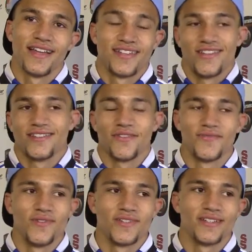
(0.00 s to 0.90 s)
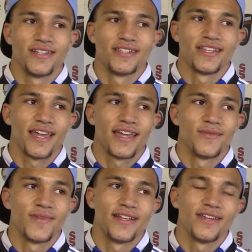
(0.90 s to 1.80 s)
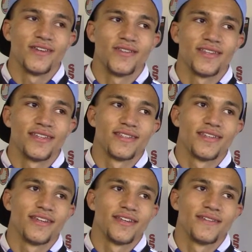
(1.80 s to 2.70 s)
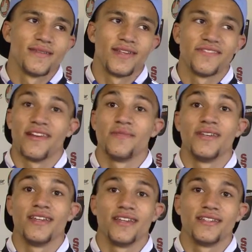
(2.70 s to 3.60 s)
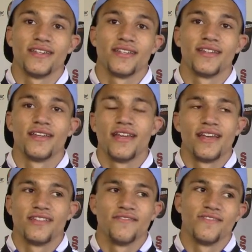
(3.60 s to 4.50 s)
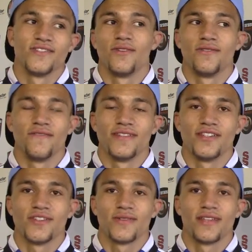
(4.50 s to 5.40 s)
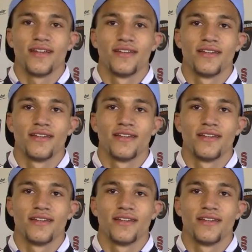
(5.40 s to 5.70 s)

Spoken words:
Just unfortunately today we didn't use it to the best of our abilities, and the result obviously showed that.